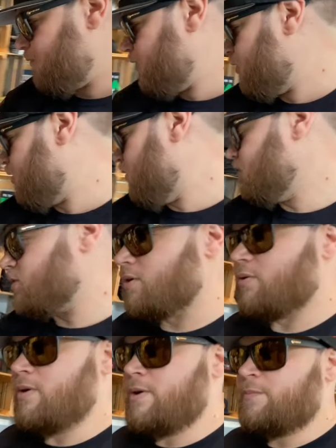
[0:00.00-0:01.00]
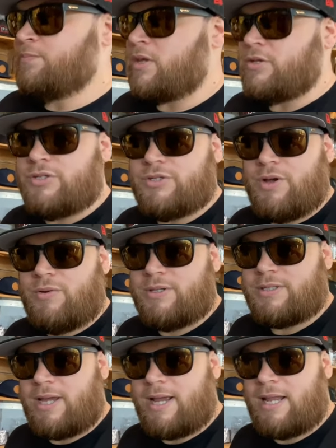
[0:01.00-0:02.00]
if you're, so Stone
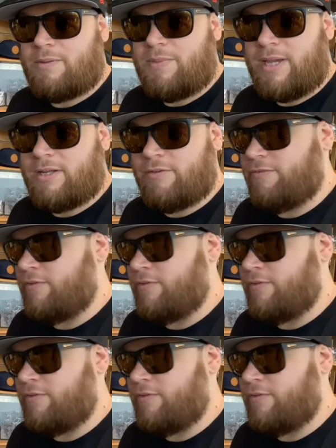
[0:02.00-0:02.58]
is like kind of big into